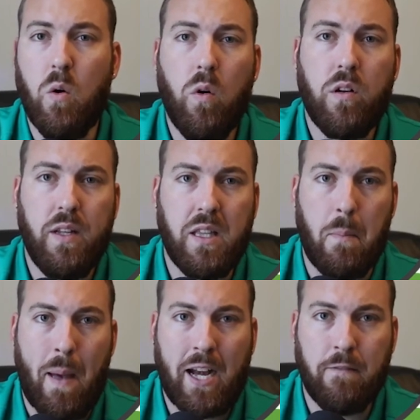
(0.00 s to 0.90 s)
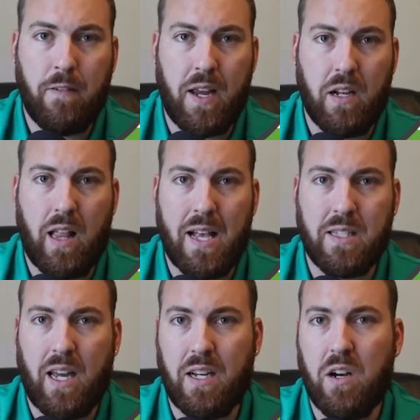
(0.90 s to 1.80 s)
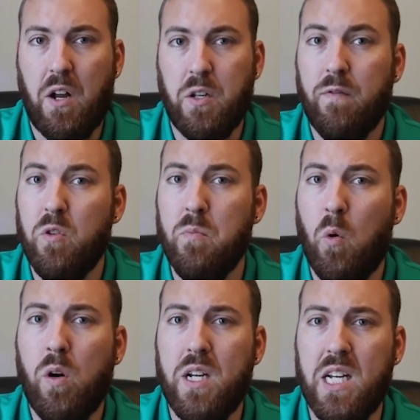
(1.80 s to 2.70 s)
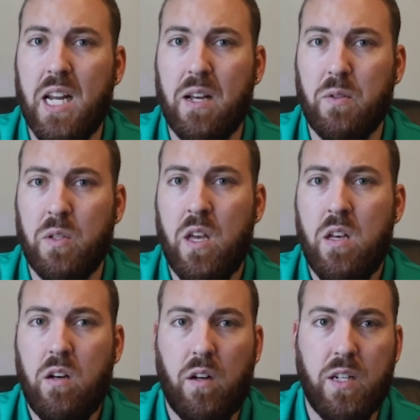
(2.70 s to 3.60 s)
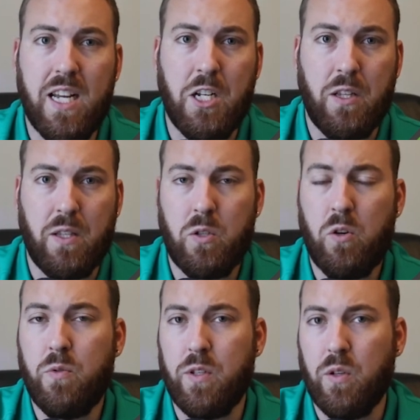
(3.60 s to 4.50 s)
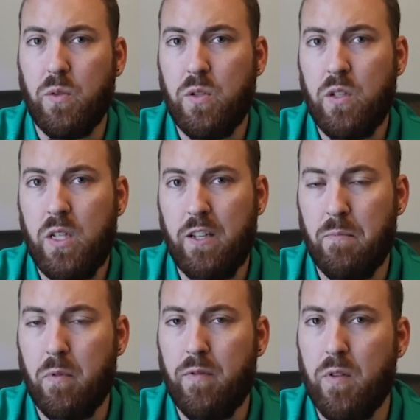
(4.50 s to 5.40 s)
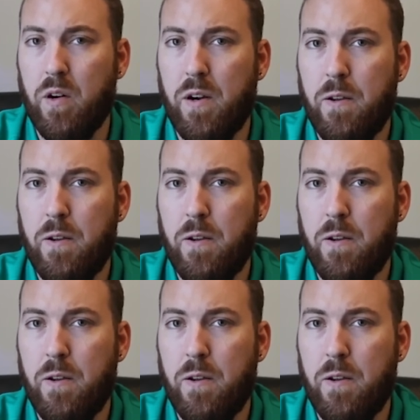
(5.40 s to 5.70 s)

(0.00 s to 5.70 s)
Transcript: click the magnifying glass icon to view more details on each of the search results if preferred.